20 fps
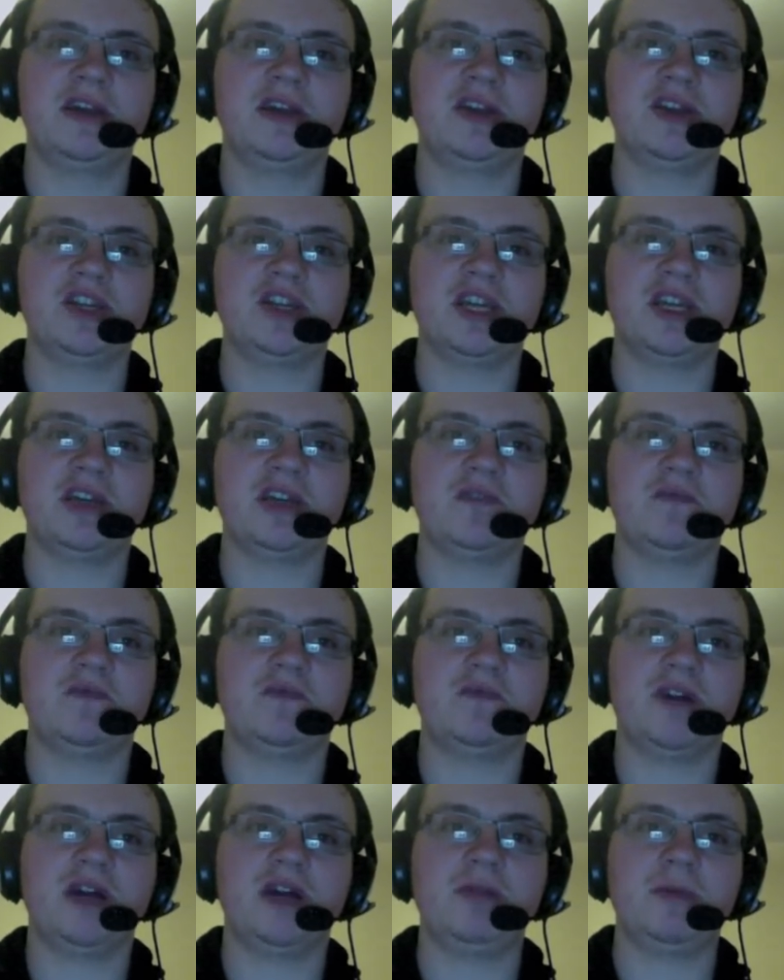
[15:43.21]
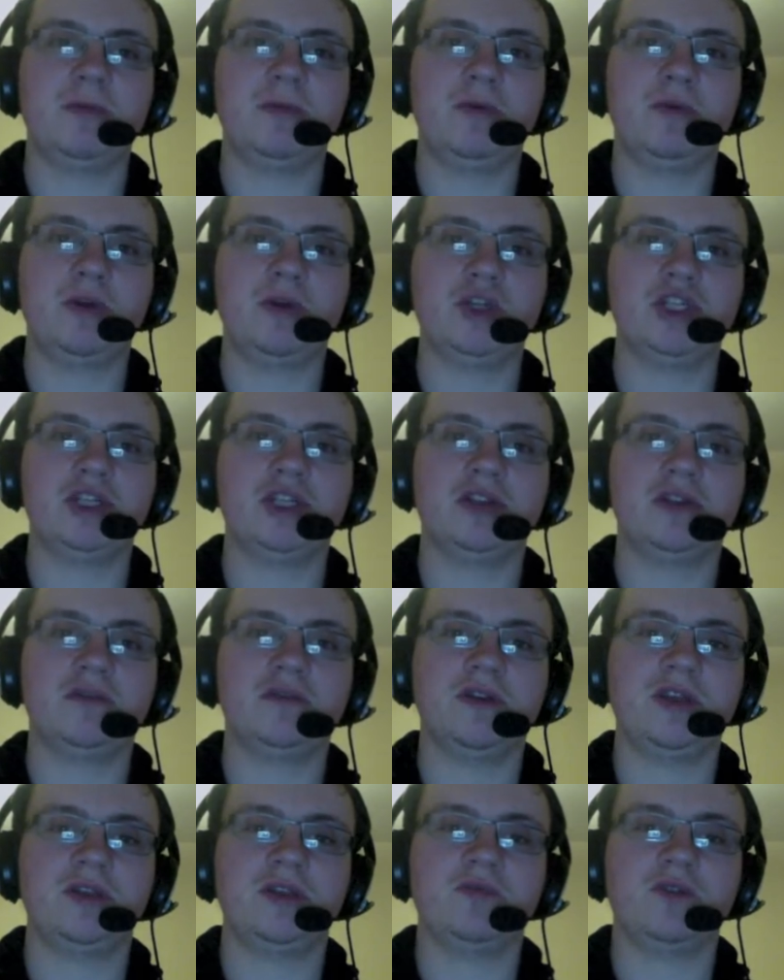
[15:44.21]
Because, I remember watching,
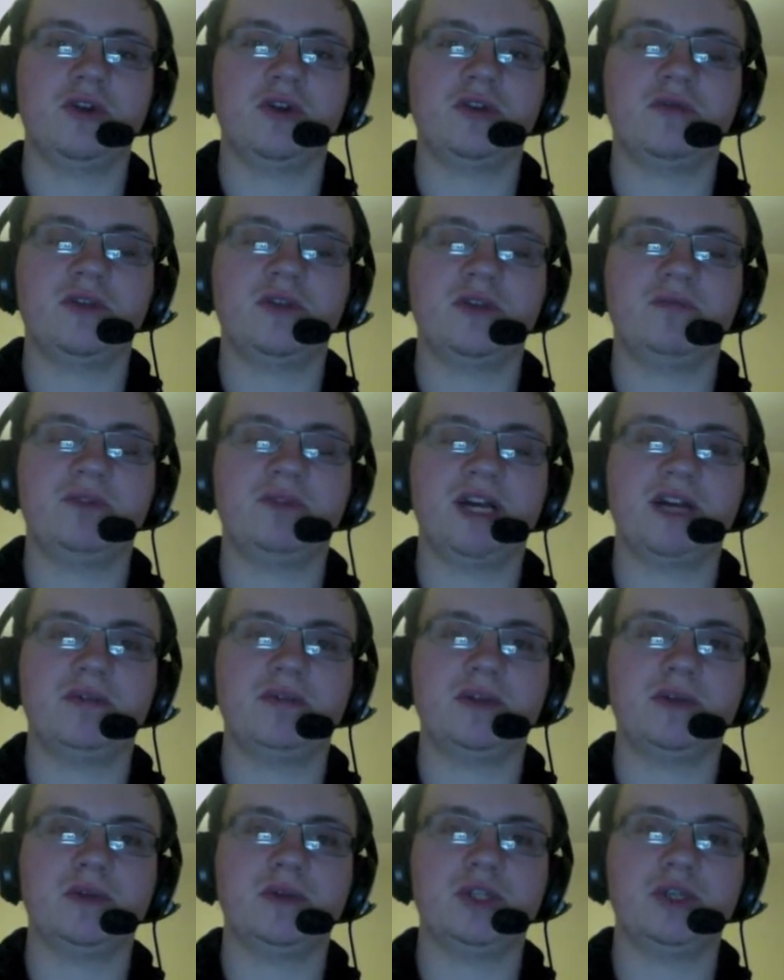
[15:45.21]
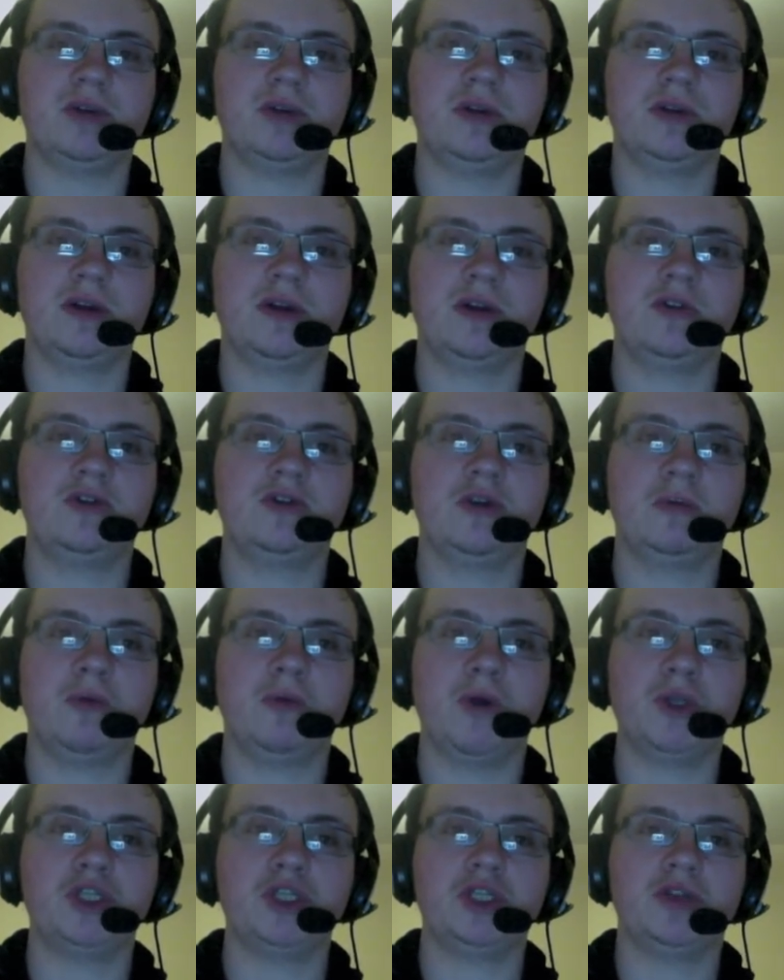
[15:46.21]
The Rock, back when I was younger. I grew up
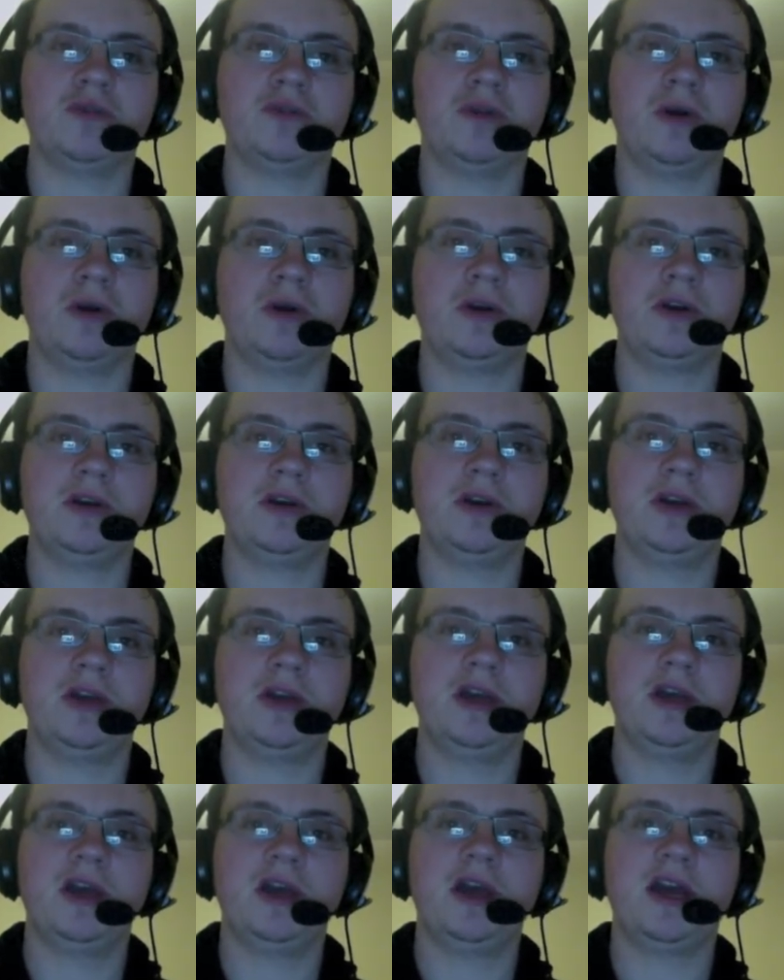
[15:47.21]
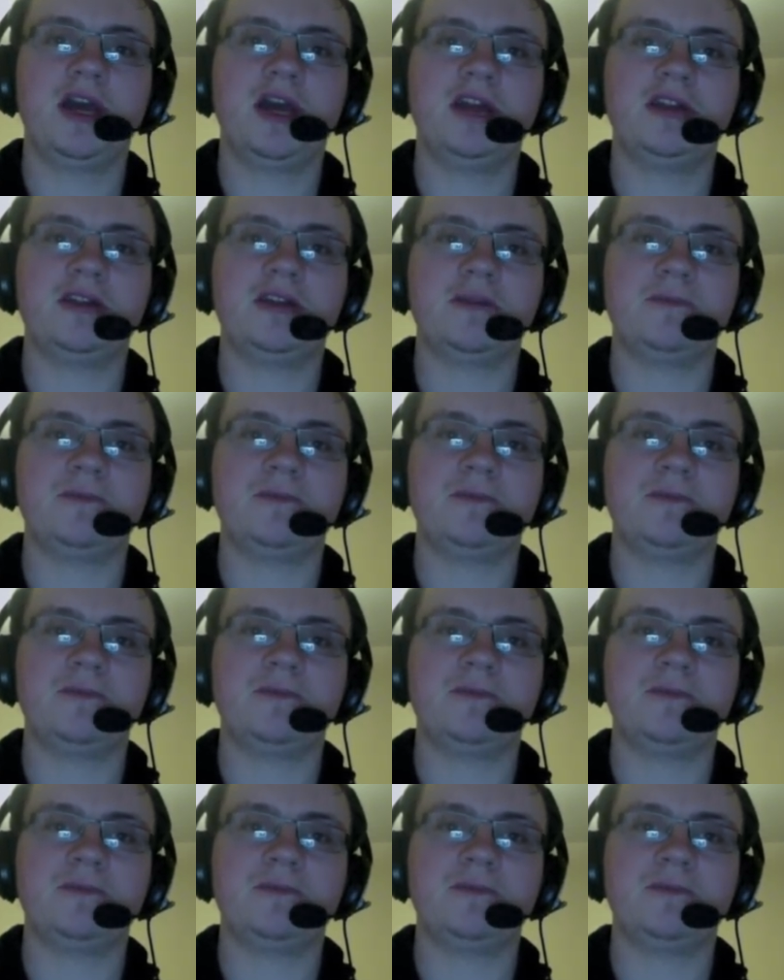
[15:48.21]
watching The Rock. And